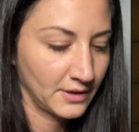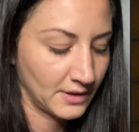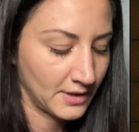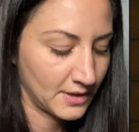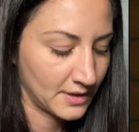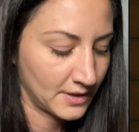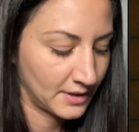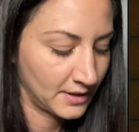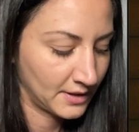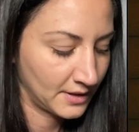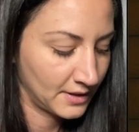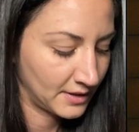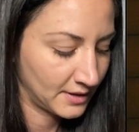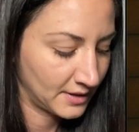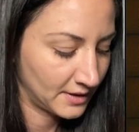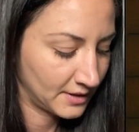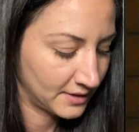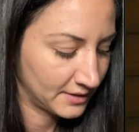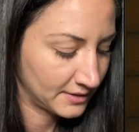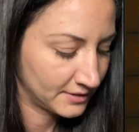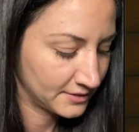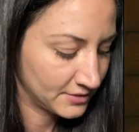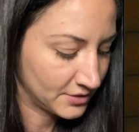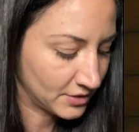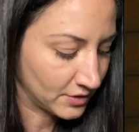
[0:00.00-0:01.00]
Ah,
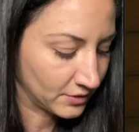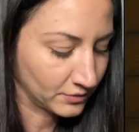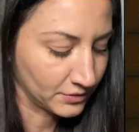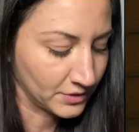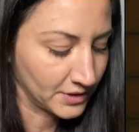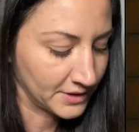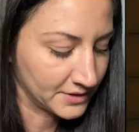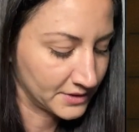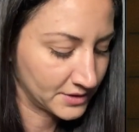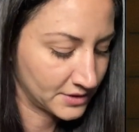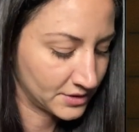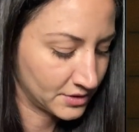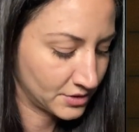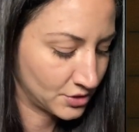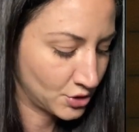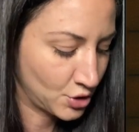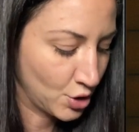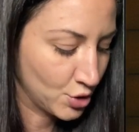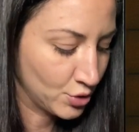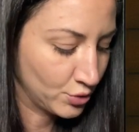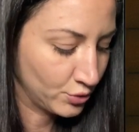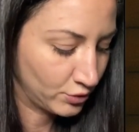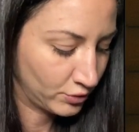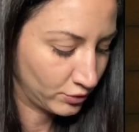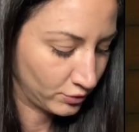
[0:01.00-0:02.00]
no, that's
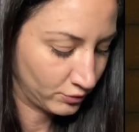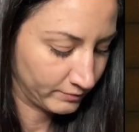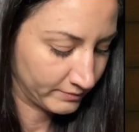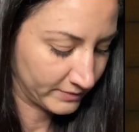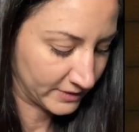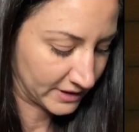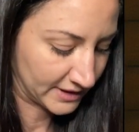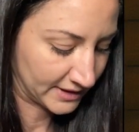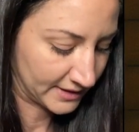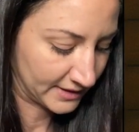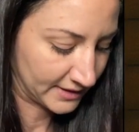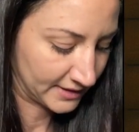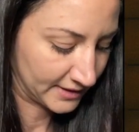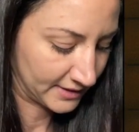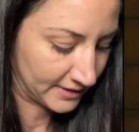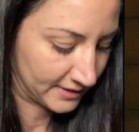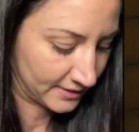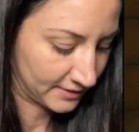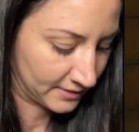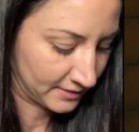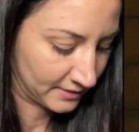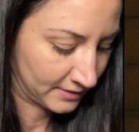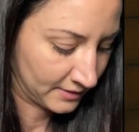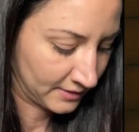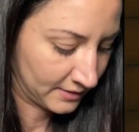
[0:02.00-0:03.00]
too many.
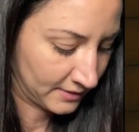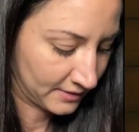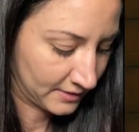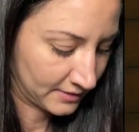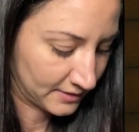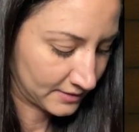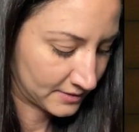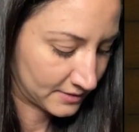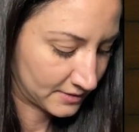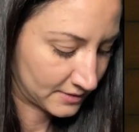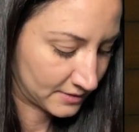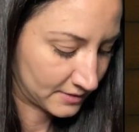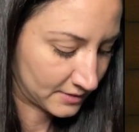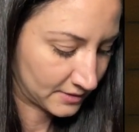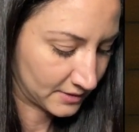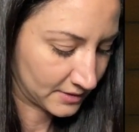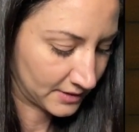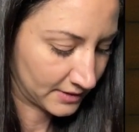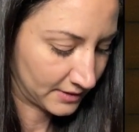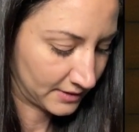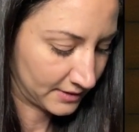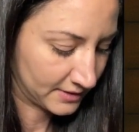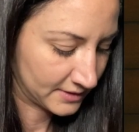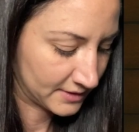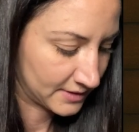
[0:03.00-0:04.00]
Sorry,
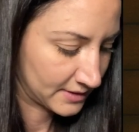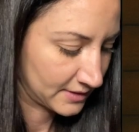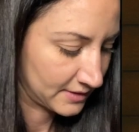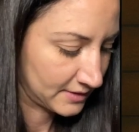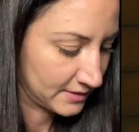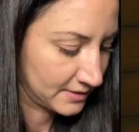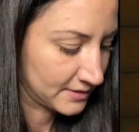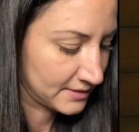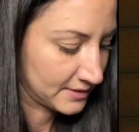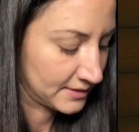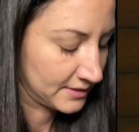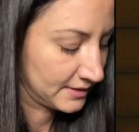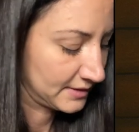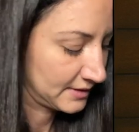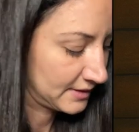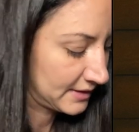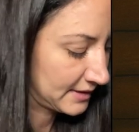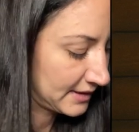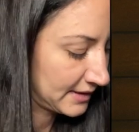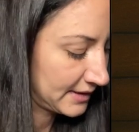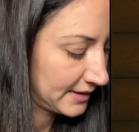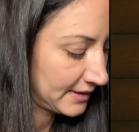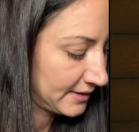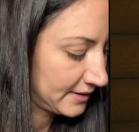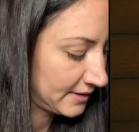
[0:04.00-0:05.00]
let's get this in
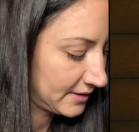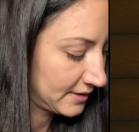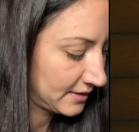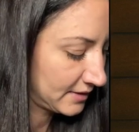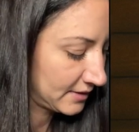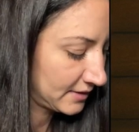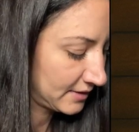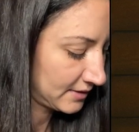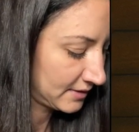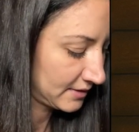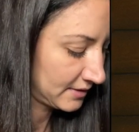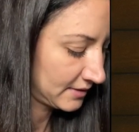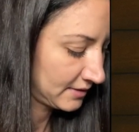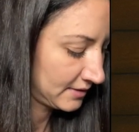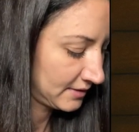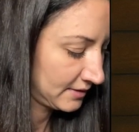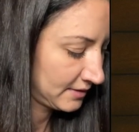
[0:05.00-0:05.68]
line here.